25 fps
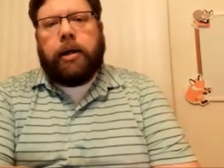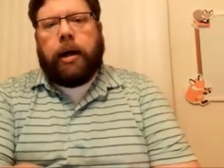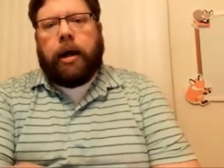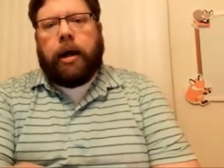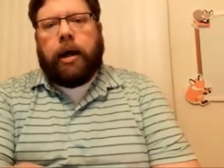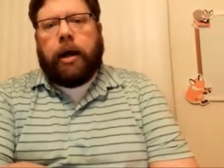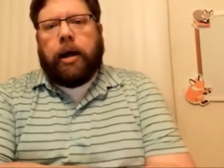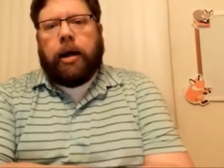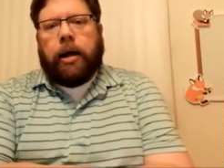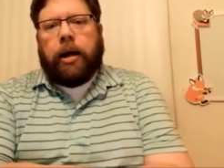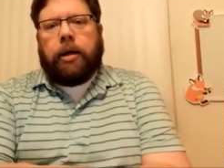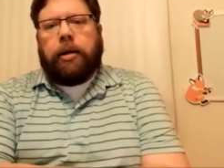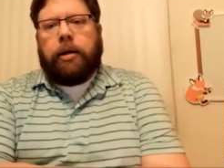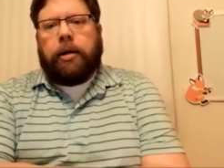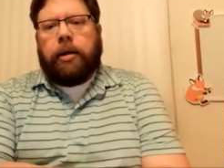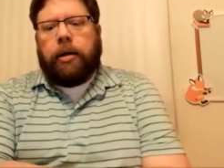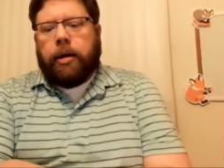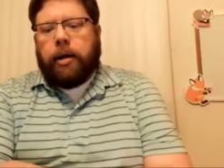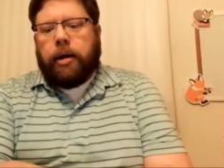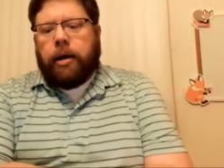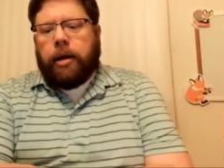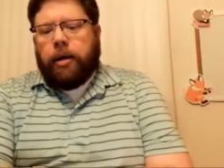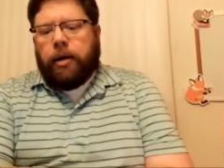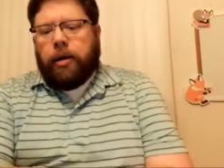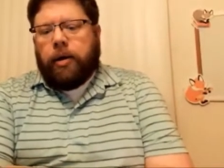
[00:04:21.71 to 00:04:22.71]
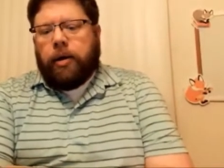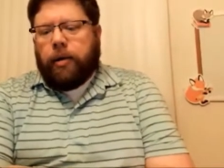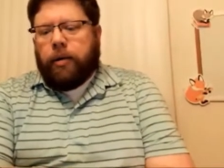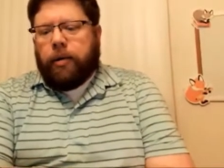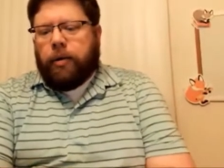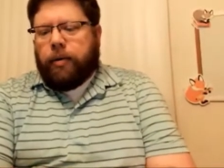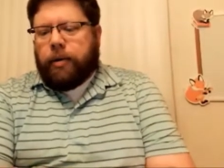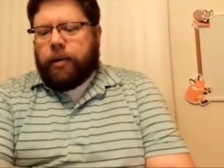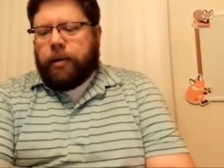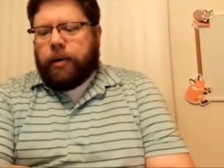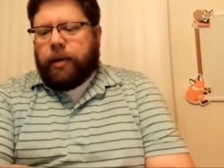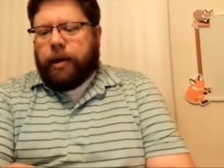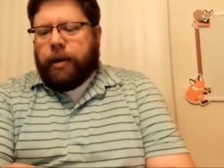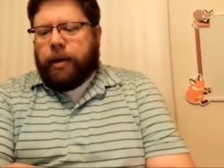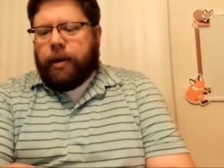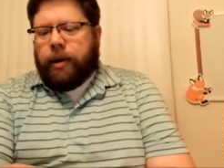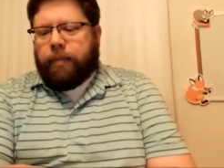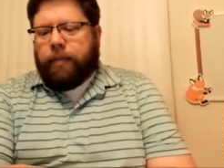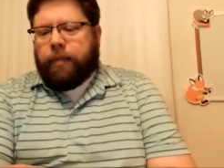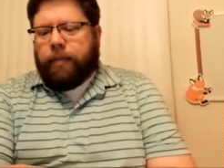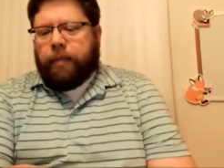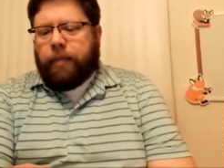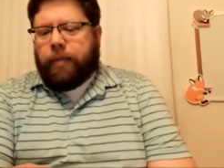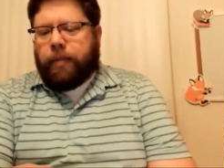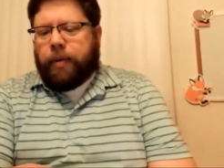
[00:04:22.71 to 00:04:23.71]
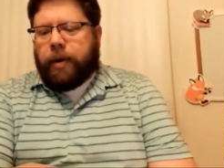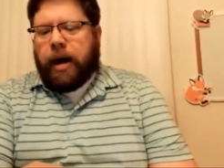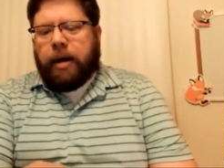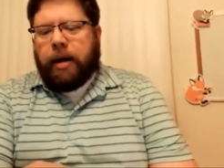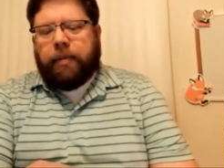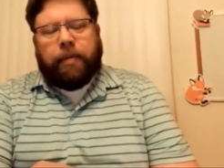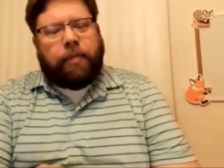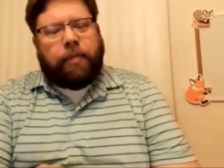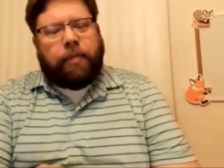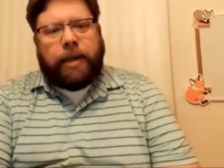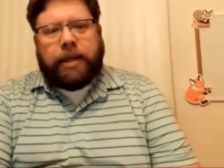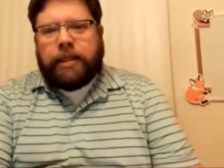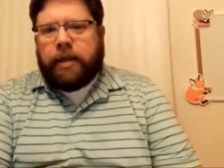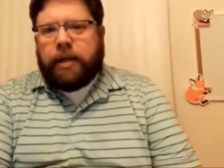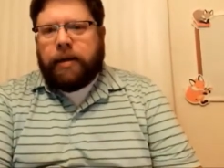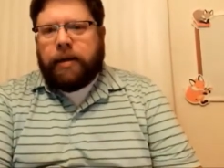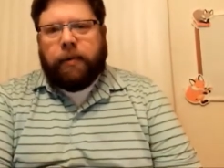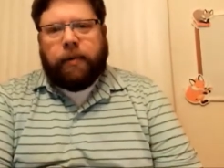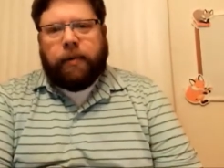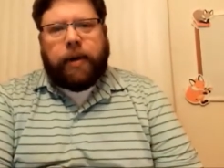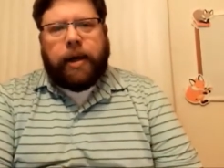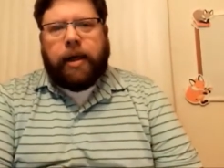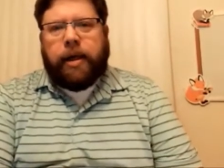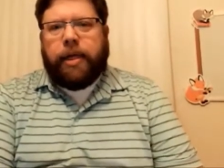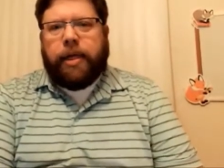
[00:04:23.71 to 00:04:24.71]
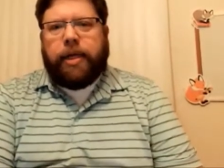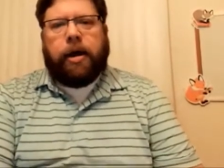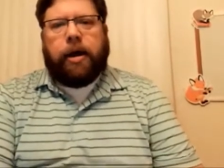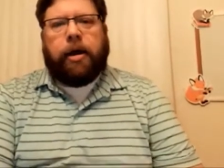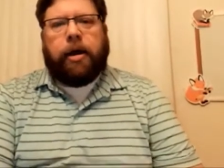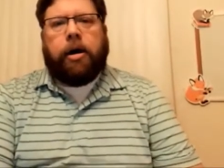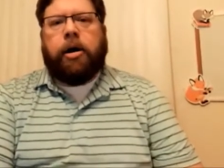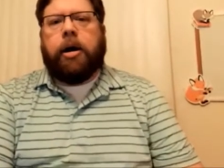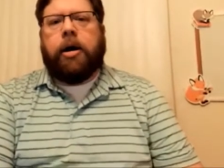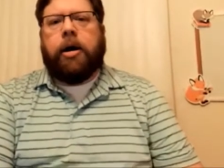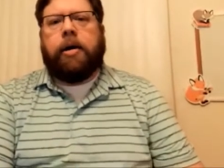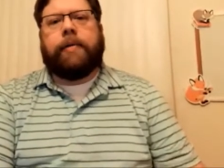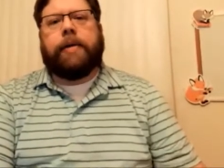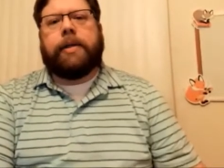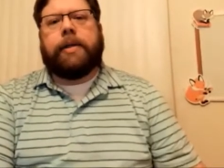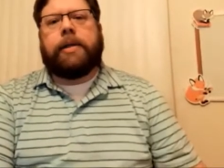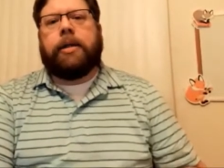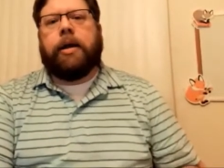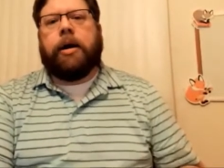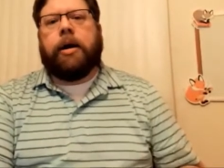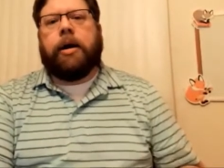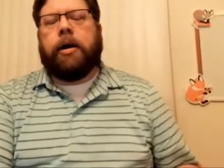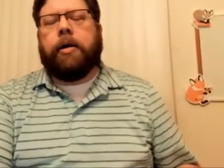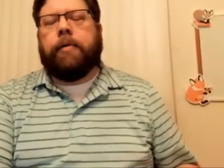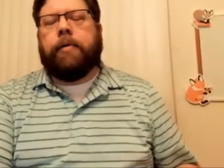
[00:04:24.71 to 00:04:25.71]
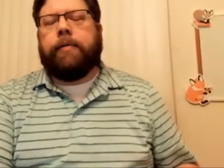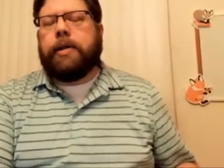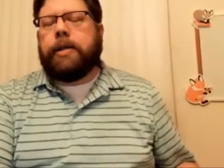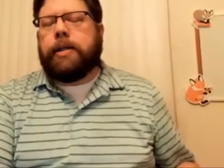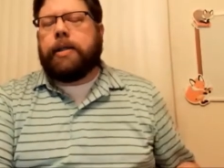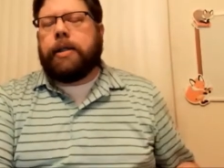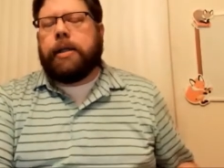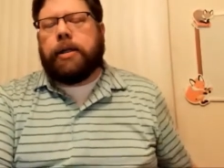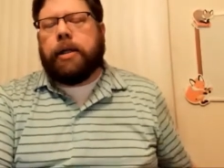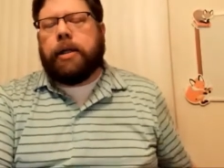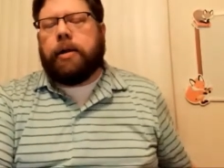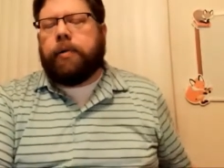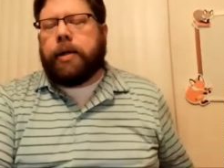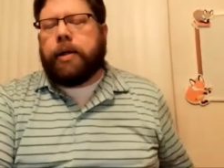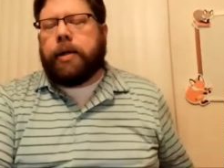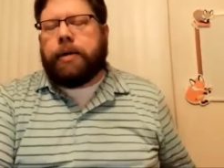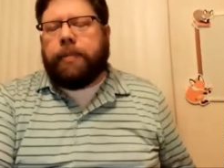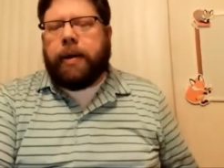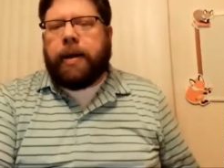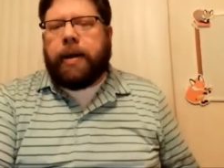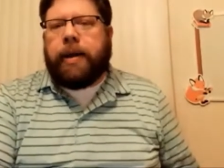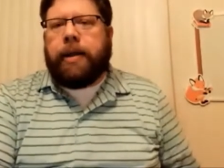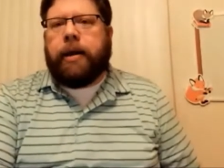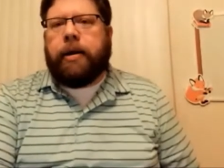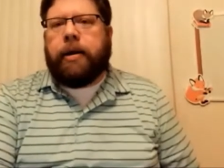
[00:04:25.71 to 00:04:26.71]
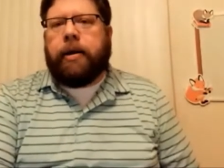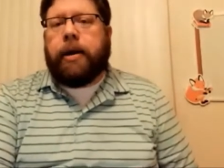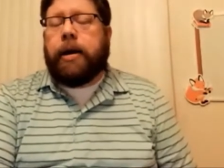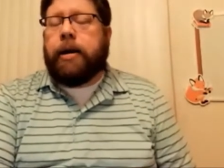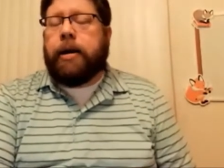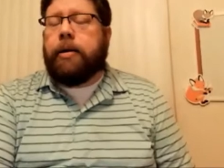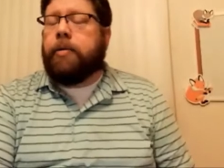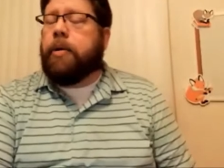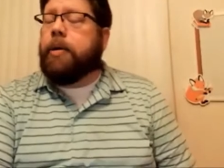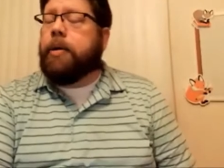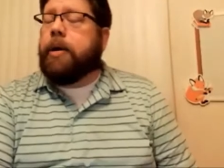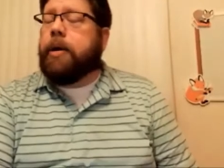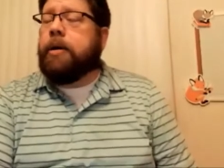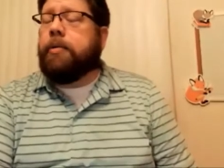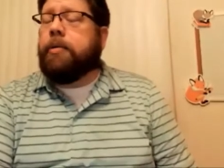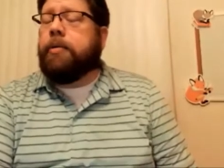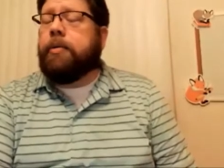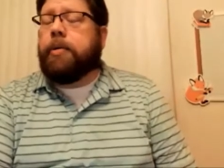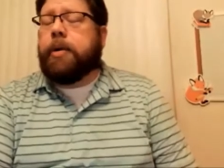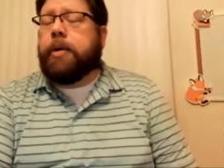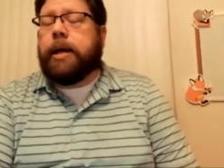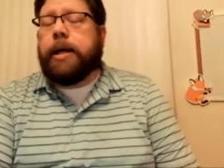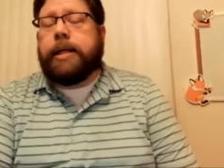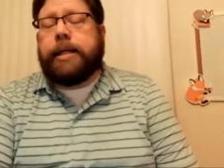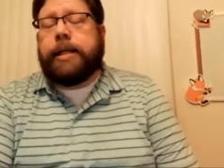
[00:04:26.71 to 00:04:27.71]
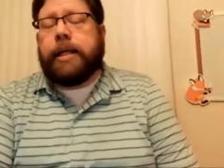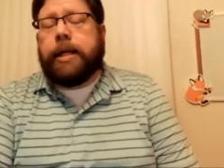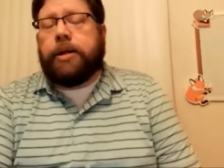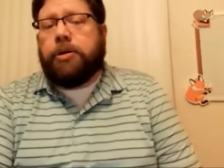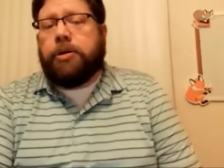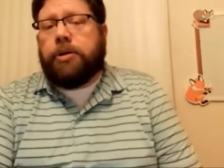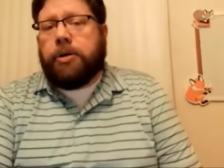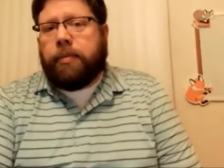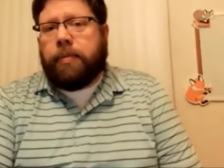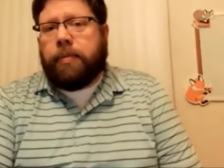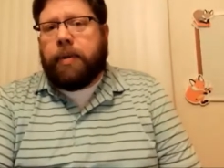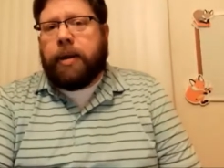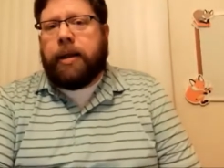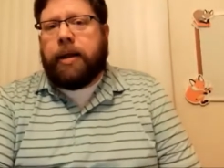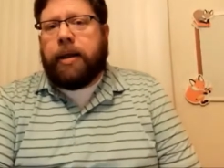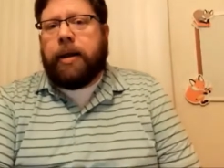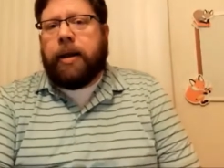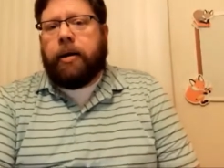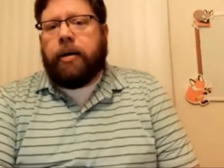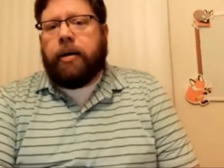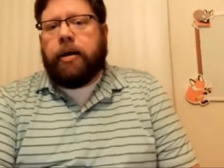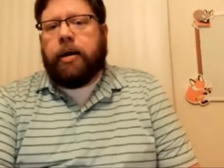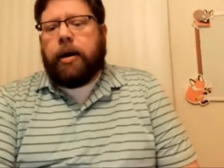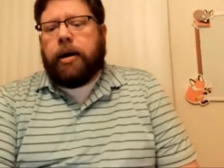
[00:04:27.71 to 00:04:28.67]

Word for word: Uh, the problem isn't with the harvest. The harvest has always been there. It will, it will continue to be there.